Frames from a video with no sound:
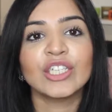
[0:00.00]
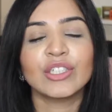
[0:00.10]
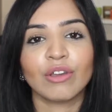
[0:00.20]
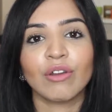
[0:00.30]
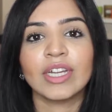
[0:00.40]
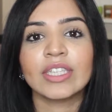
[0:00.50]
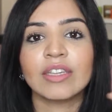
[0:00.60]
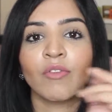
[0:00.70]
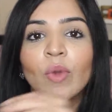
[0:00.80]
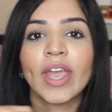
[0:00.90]
So it's
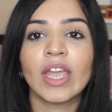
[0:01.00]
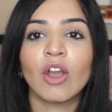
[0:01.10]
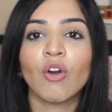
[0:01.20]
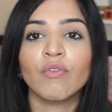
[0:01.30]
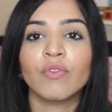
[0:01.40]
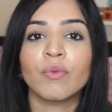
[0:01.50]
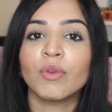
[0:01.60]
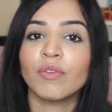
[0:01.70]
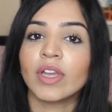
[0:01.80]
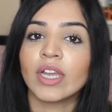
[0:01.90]
a way of
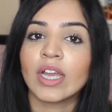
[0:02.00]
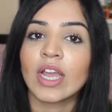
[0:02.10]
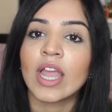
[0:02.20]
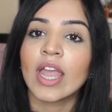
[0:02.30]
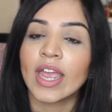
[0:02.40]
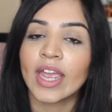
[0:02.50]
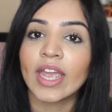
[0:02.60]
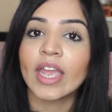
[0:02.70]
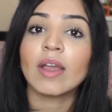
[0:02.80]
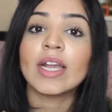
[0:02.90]
removing
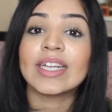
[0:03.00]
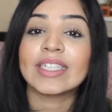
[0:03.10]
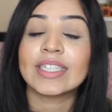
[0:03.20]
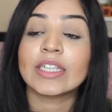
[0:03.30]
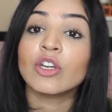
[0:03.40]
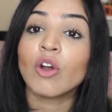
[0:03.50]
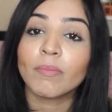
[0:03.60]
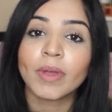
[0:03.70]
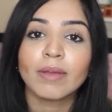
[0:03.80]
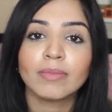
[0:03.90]
hair. It's
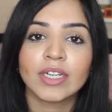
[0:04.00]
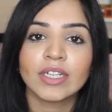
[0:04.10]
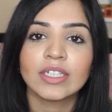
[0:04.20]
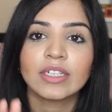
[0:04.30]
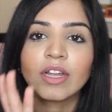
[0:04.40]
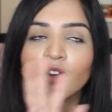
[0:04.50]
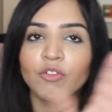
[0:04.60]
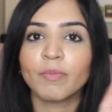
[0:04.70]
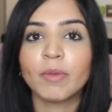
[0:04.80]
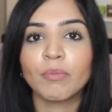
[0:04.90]
not permanent. A lot
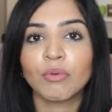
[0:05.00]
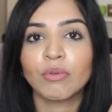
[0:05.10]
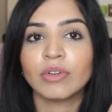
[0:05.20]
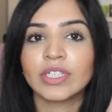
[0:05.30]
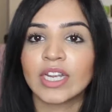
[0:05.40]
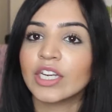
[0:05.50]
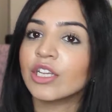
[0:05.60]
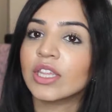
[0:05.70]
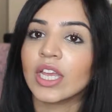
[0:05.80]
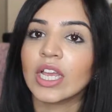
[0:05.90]
of people tend
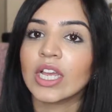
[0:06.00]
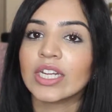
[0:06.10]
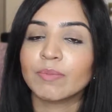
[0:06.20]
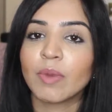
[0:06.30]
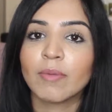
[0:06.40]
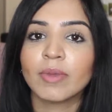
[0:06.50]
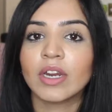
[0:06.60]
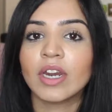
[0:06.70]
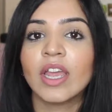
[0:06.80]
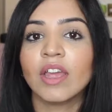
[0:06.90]
to think it's
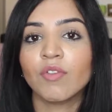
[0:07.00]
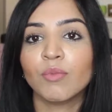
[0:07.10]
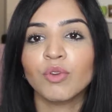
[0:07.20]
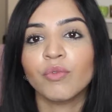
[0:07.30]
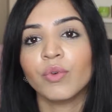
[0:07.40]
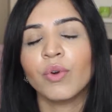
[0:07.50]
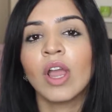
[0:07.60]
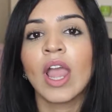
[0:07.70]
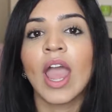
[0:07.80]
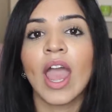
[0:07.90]
permanent hair removal,
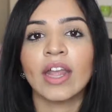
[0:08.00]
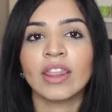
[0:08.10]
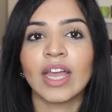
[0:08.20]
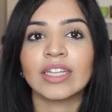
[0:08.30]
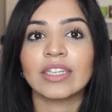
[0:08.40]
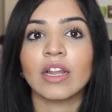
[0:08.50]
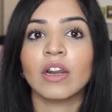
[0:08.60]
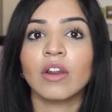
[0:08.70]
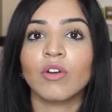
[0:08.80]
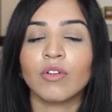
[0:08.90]
and that's a
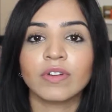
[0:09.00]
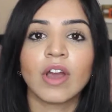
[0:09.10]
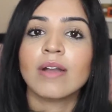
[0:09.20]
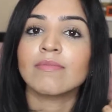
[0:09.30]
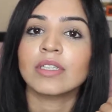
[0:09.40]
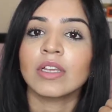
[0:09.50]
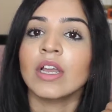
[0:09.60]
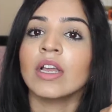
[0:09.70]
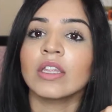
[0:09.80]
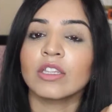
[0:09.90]
lot of times
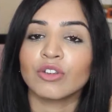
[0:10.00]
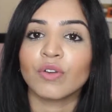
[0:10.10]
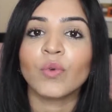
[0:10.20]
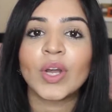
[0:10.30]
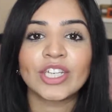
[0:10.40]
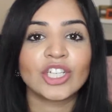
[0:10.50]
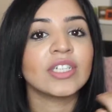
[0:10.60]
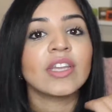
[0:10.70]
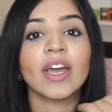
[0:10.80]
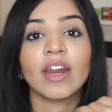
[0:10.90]
the sort of
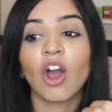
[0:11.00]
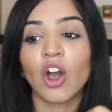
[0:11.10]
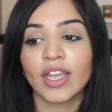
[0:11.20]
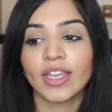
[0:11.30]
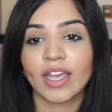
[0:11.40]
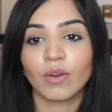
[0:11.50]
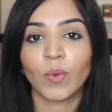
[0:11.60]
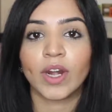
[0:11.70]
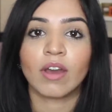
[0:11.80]
question that I get when